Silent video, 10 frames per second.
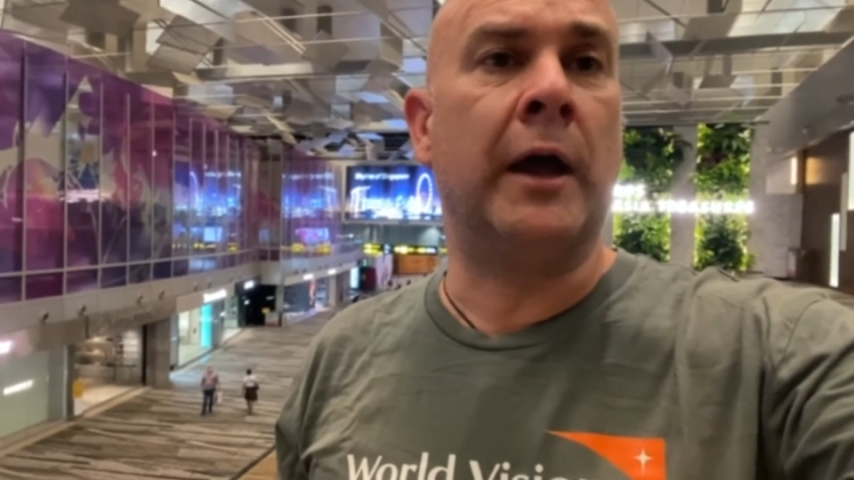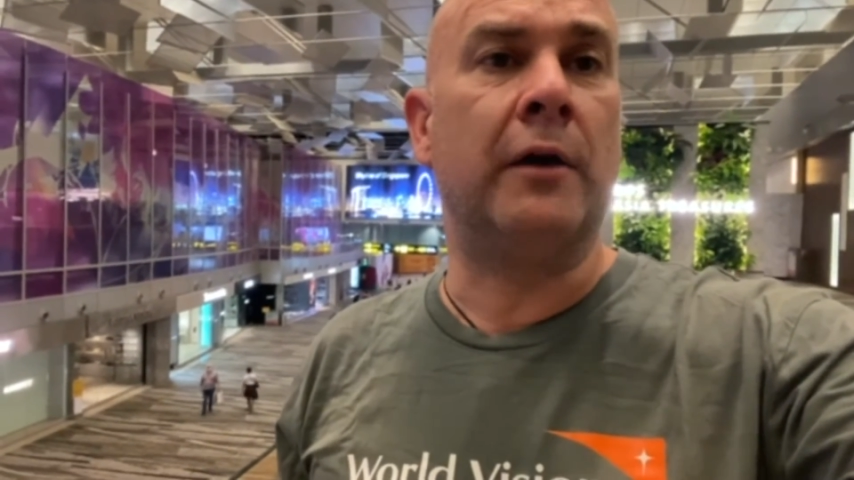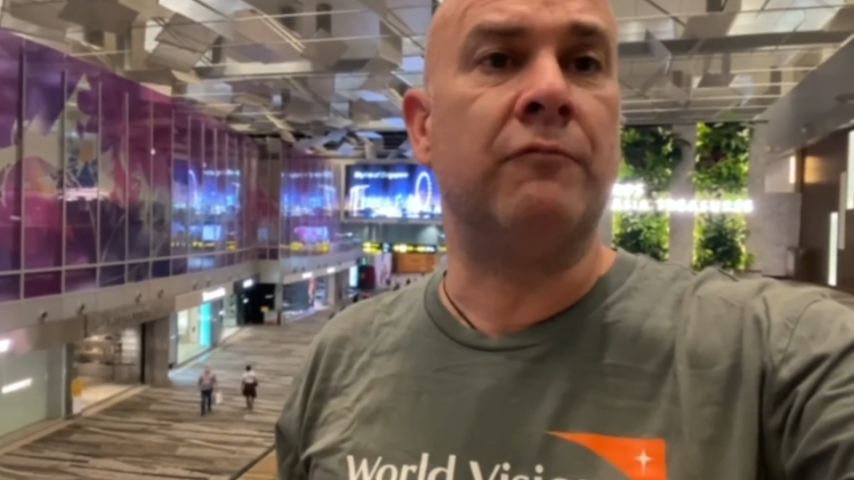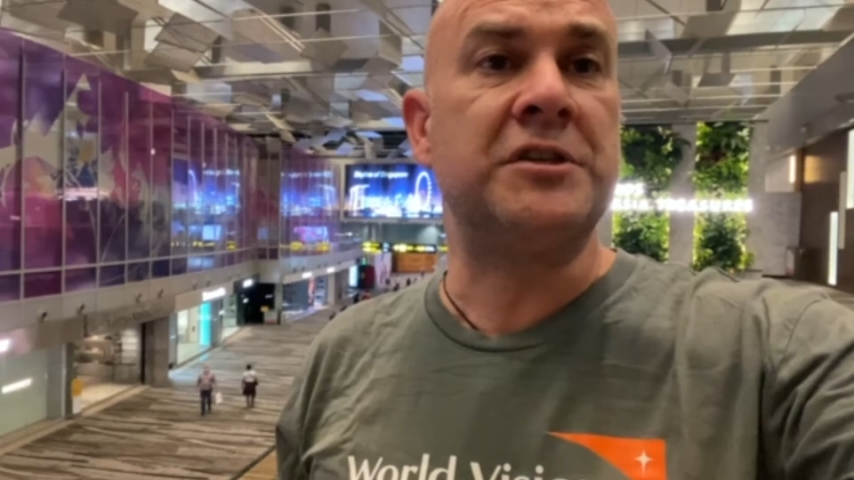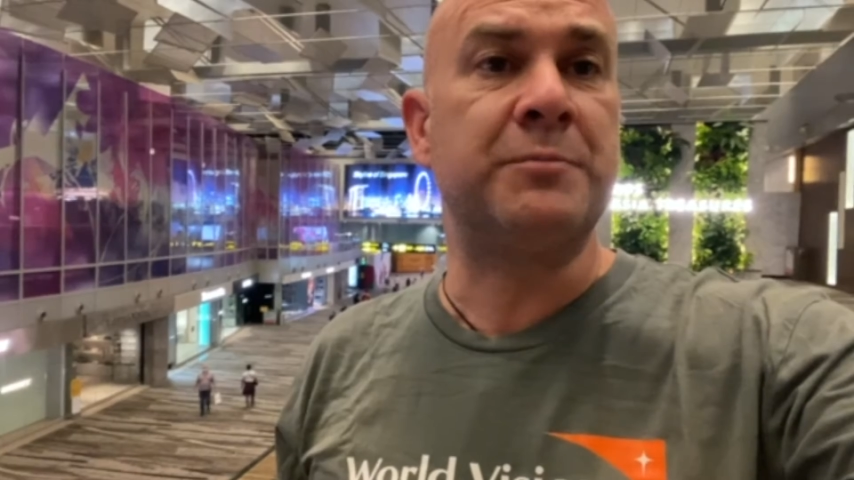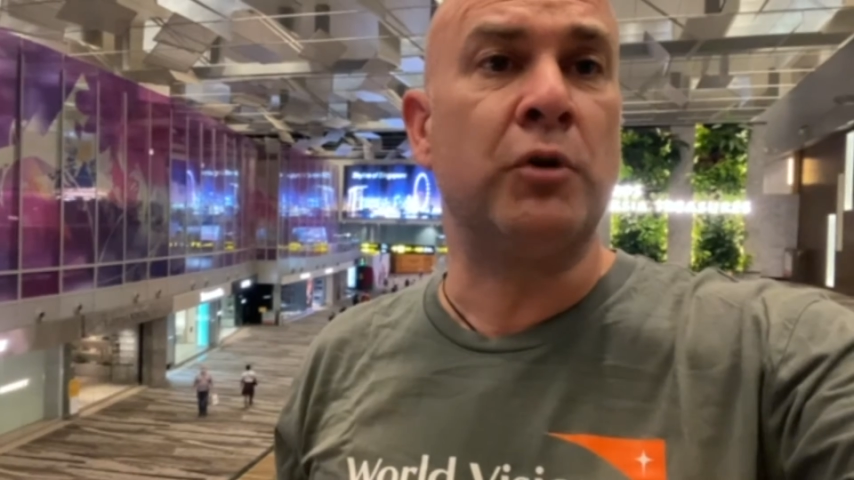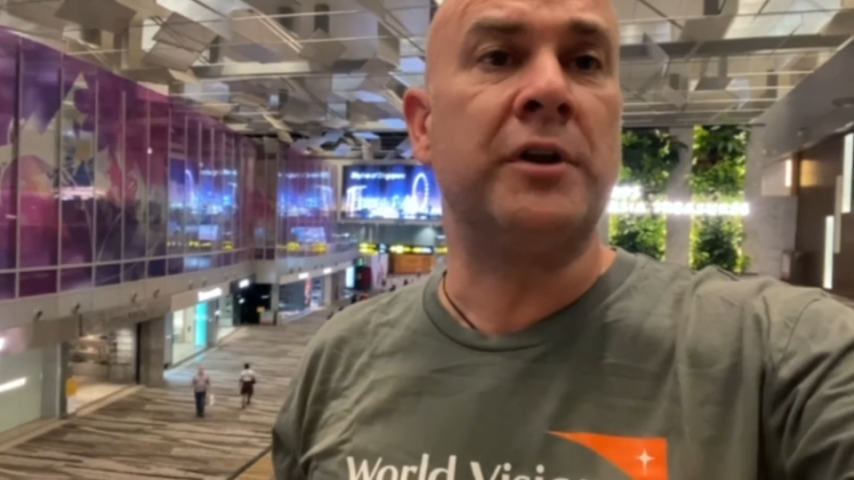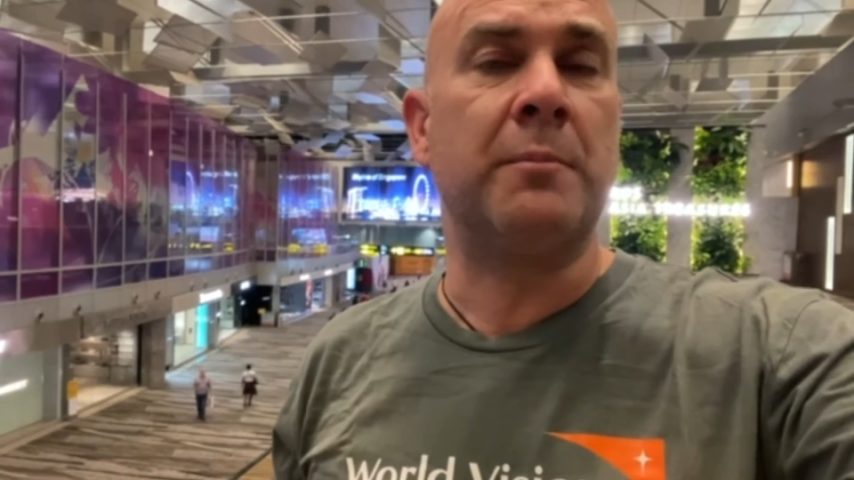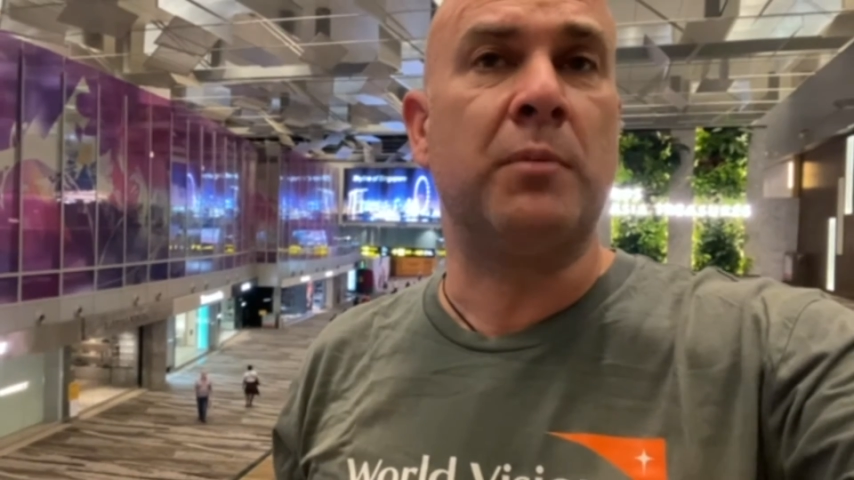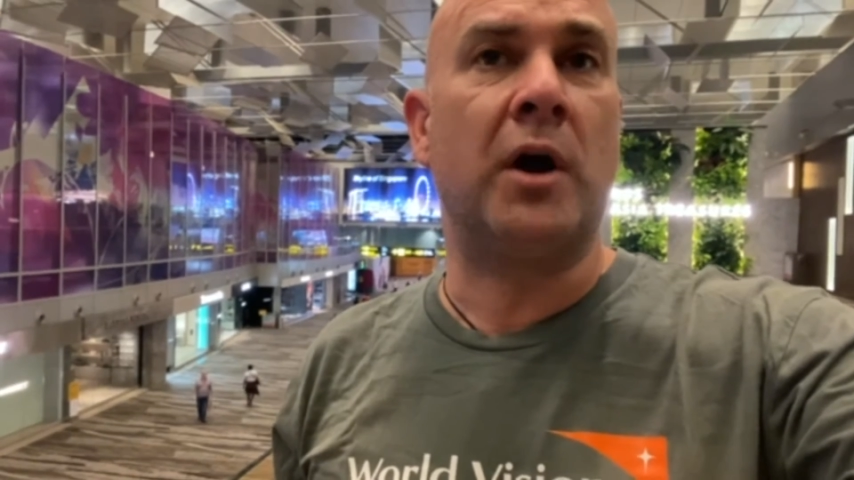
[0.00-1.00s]

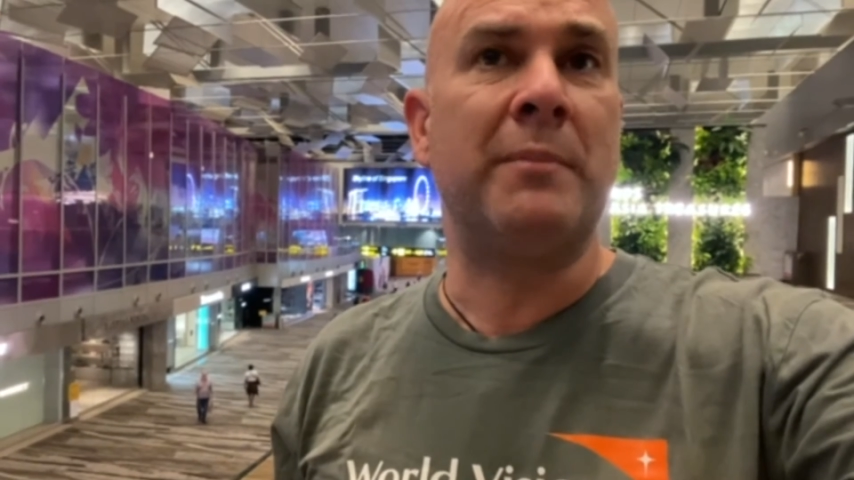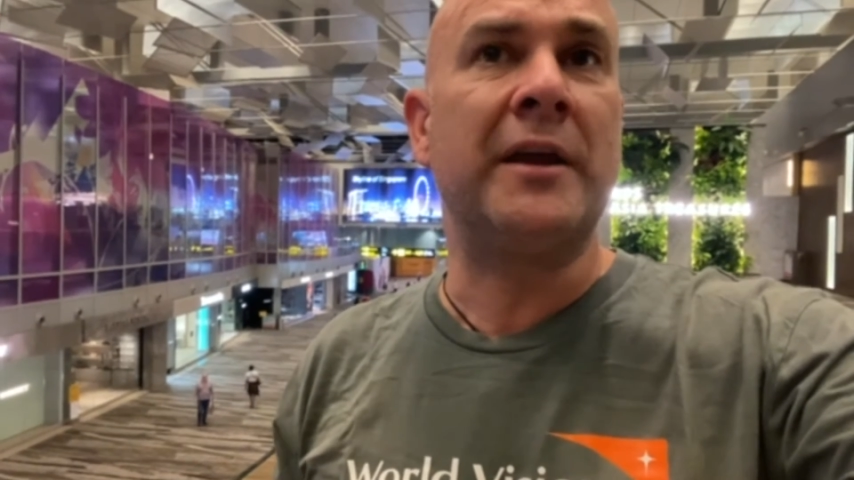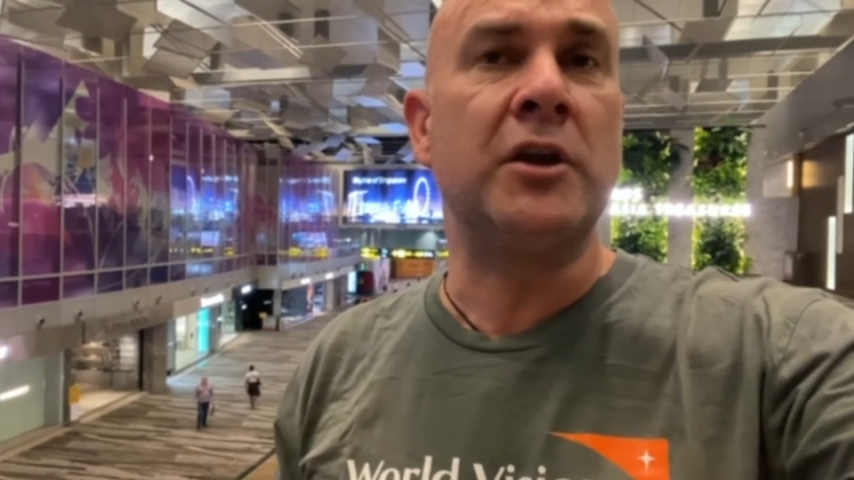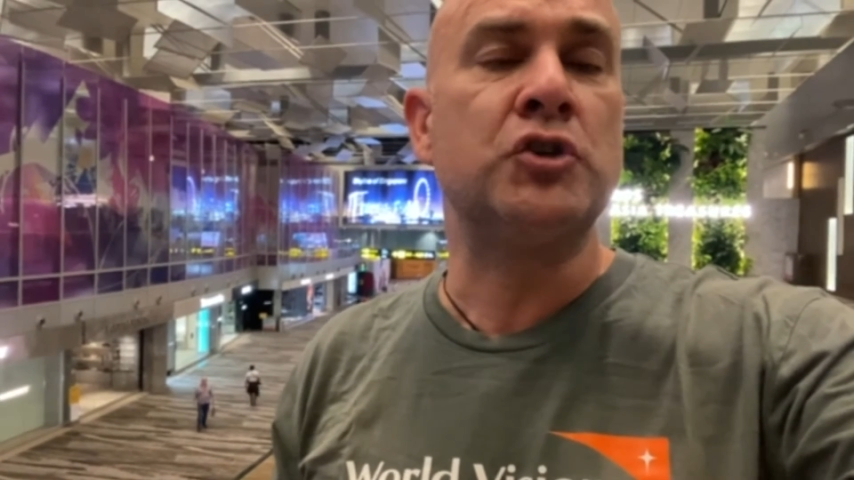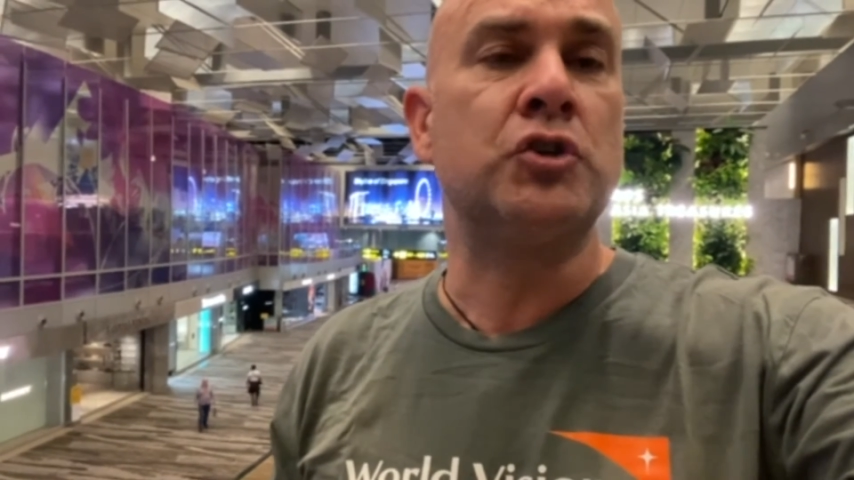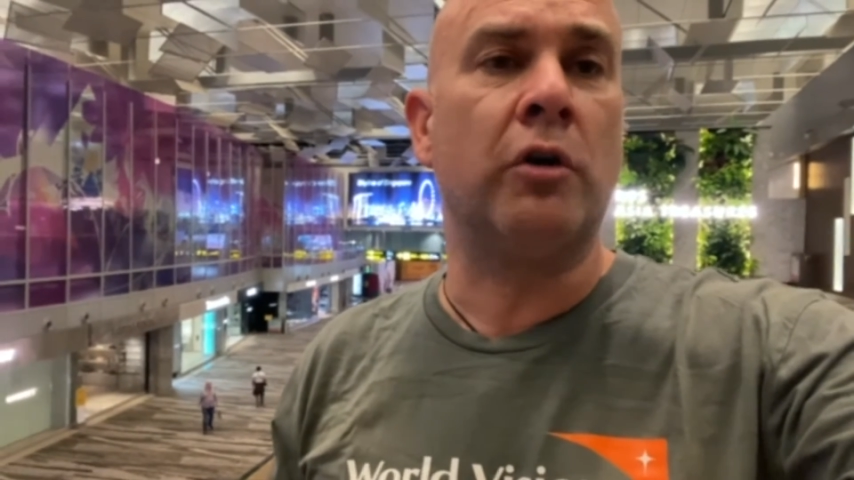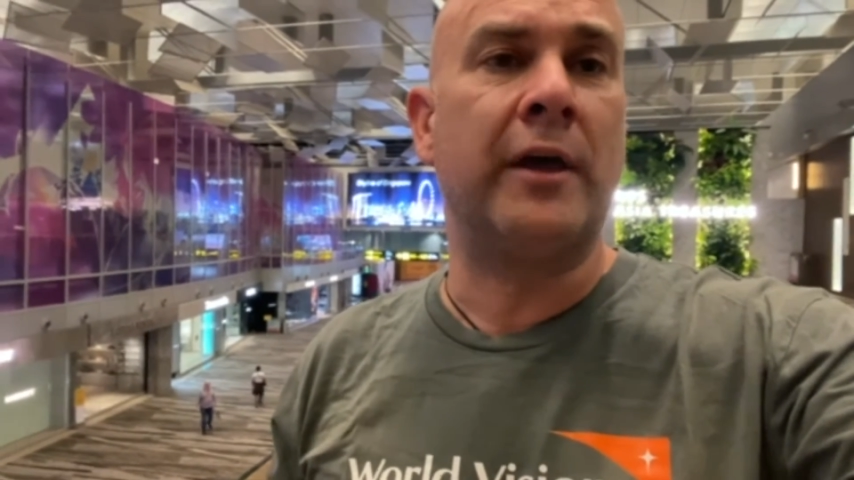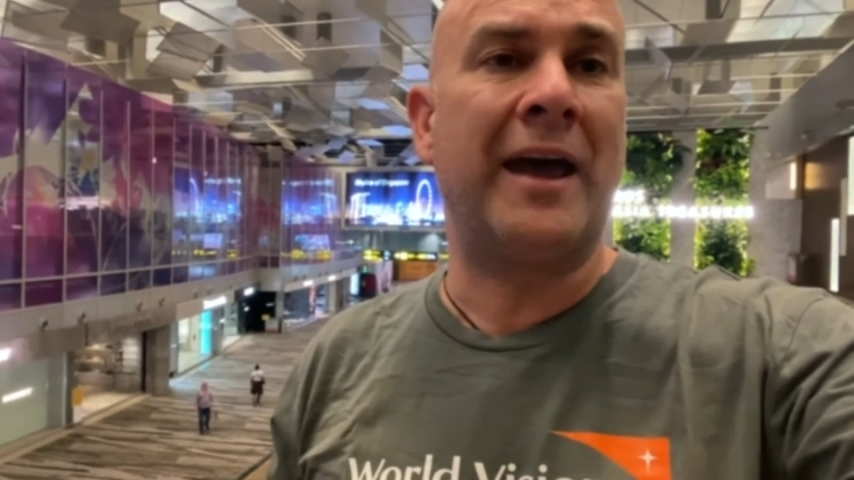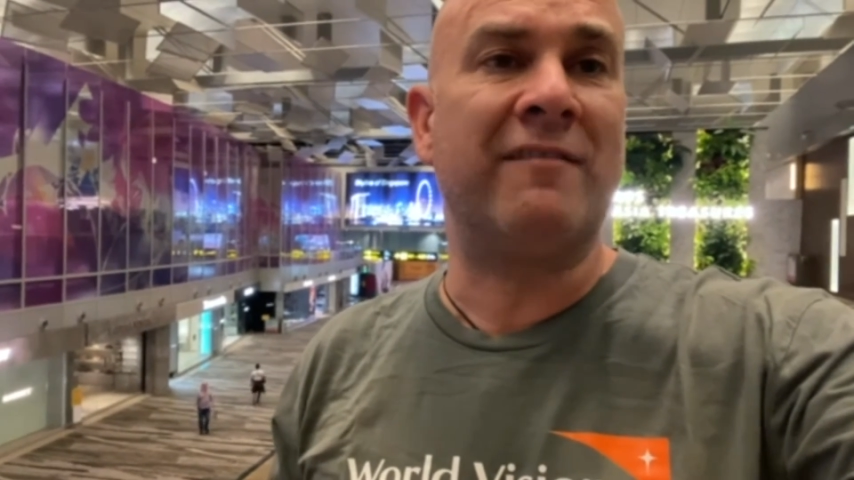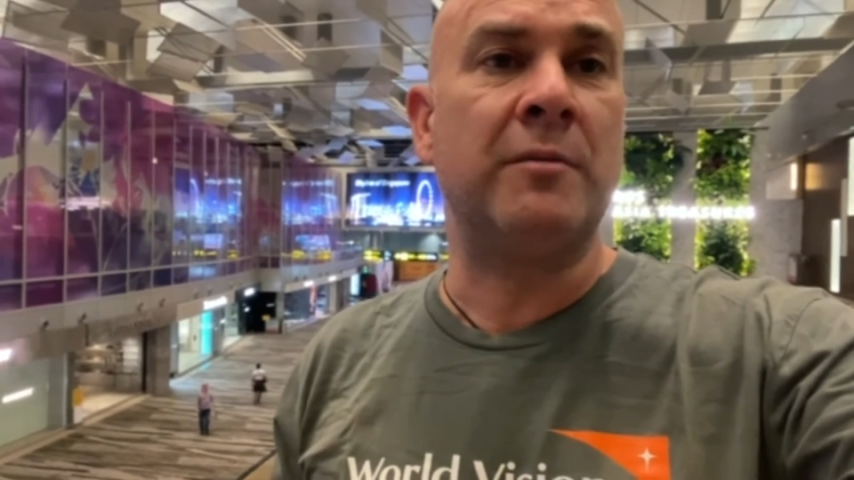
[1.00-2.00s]
responding by making sure
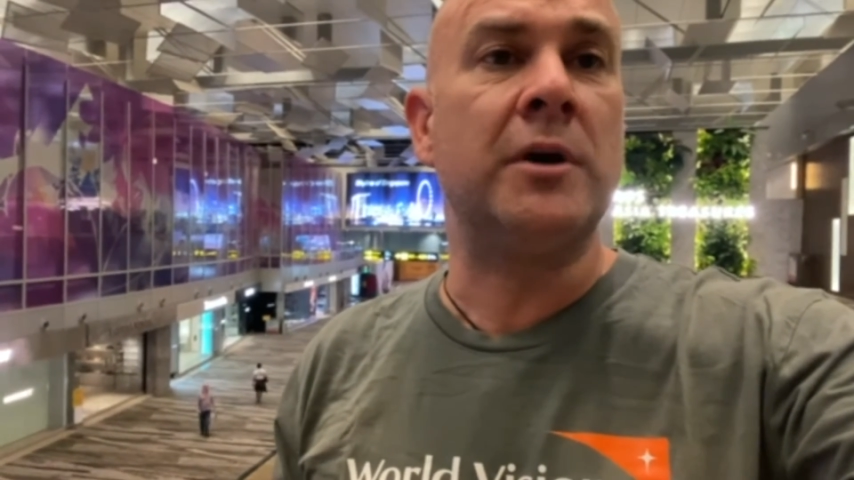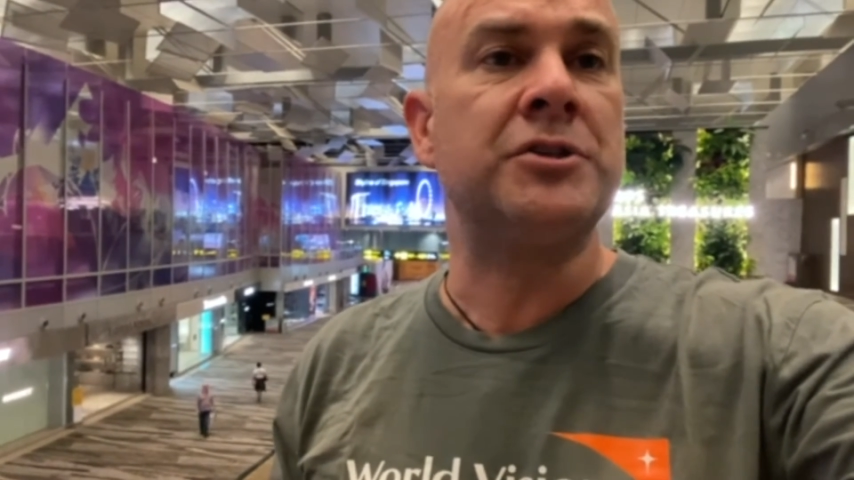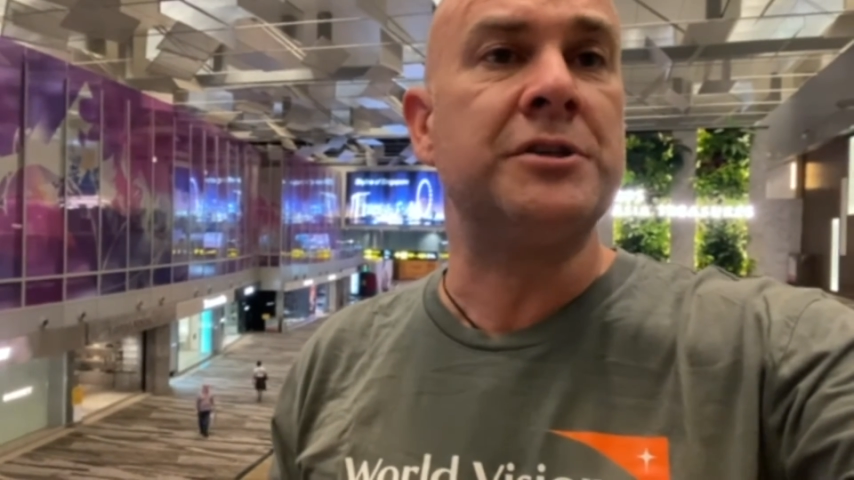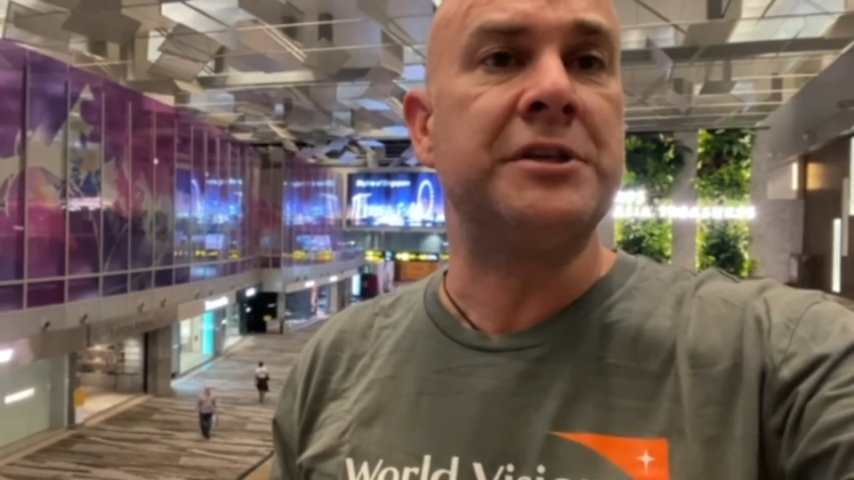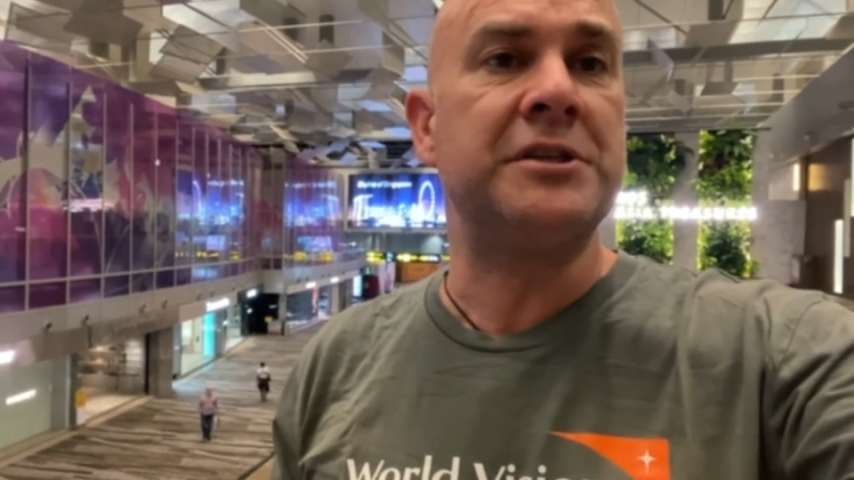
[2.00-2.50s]
that our emergency